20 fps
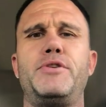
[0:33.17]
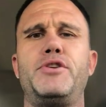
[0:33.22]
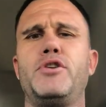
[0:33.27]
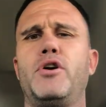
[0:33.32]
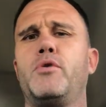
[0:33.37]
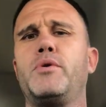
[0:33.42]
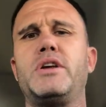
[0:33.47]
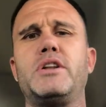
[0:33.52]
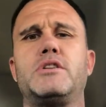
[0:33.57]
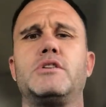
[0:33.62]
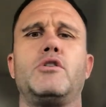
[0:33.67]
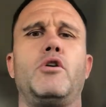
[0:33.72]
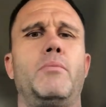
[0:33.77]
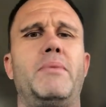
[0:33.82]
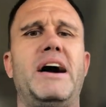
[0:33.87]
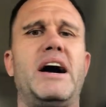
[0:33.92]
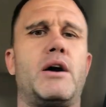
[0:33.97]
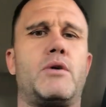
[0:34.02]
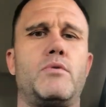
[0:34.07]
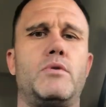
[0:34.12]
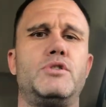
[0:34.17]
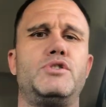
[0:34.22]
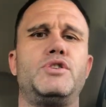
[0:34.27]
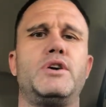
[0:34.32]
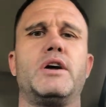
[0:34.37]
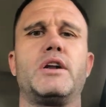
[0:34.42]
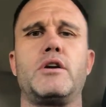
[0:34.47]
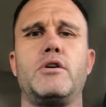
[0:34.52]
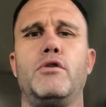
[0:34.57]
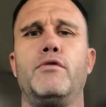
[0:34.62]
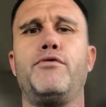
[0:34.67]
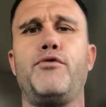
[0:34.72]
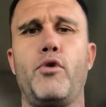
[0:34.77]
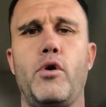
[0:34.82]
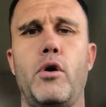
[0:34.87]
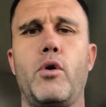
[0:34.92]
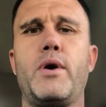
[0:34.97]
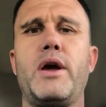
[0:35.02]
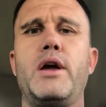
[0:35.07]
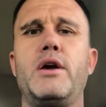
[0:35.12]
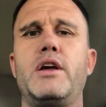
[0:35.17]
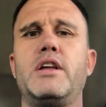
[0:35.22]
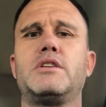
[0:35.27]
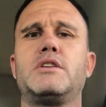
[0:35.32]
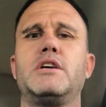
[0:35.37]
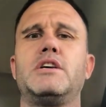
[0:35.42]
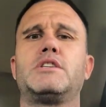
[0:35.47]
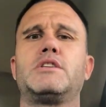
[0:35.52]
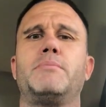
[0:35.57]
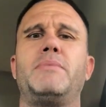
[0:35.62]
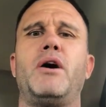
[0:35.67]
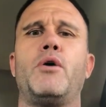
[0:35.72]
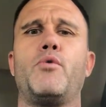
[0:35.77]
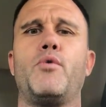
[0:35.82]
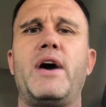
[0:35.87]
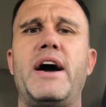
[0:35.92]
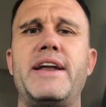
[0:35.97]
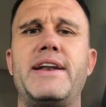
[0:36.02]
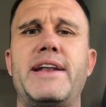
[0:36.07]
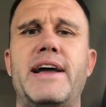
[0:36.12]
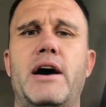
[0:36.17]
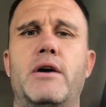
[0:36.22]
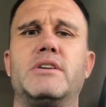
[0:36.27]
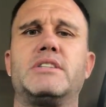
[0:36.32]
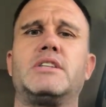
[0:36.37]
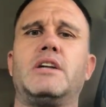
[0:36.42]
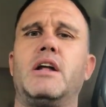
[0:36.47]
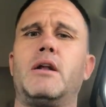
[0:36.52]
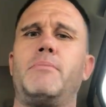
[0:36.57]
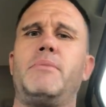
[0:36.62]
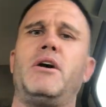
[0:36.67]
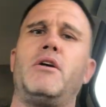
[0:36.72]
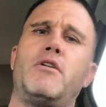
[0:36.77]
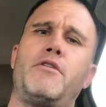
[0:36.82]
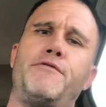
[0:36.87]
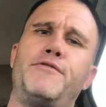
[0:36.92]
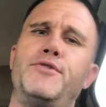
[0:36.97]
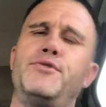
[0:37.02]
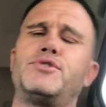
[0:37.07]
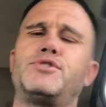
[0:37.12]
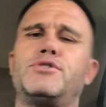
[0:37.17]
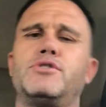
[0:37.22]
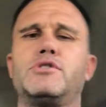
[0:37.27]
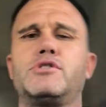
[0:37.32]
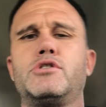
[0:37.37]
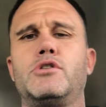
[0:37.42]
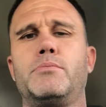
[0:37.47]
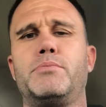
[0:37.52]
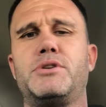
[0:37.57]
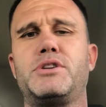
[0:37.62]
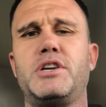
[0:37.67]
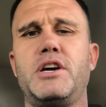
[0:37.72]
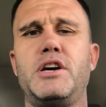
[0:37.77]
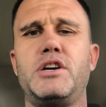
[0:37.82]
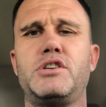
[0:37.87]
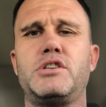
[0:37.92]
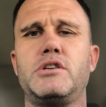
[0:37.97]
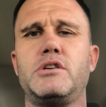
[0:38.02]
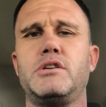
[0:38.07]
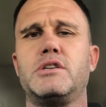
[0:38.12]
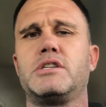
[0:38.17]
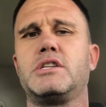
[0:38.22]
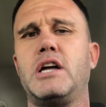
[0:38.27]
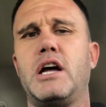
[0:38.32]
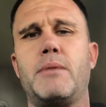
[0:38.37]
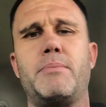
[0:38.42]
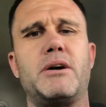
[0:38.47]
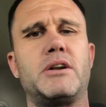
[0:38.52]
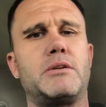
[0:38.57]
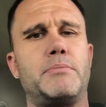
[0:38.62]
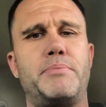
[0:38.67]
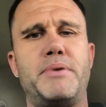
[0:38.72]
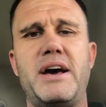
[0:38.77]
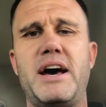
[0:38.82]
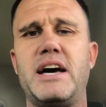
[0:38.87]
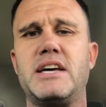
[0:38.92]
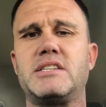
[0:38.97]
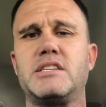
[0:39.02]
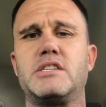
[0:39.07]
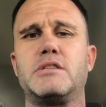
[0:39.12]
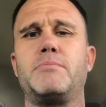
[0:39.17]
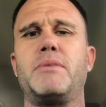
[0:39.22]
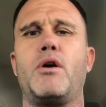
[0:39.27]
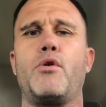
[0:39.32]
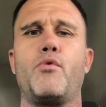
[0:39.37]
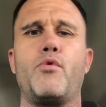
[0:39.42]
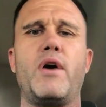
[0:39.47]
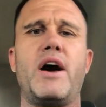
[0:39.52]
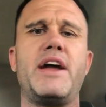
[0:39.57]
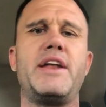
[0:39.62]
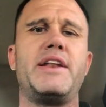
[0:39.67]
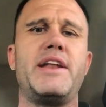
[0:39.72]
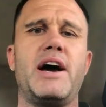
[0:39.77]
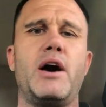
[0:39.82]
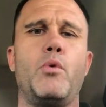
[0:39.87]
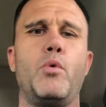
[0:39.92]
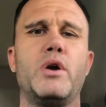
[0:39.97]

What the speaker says: You don't get to go backwards. You got to go for, okay, it's about right now. It's not about a future interpretation. It's not about the past. It's about right now.